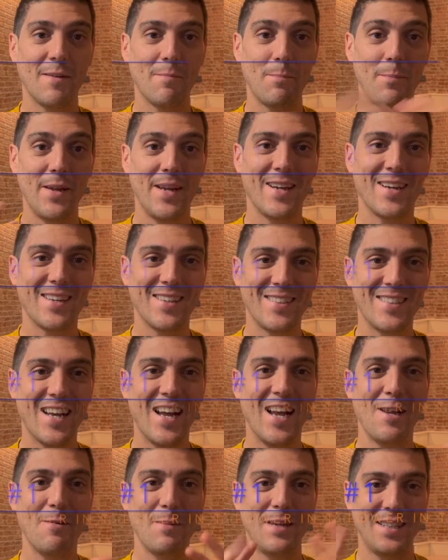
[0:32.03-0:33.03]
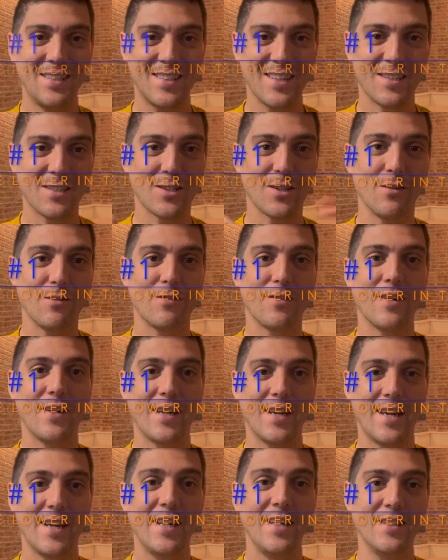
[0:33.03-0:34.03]
peak time in terms of
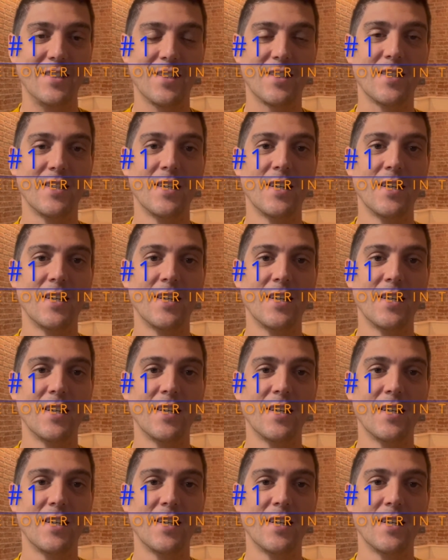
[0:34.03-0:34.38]
heat.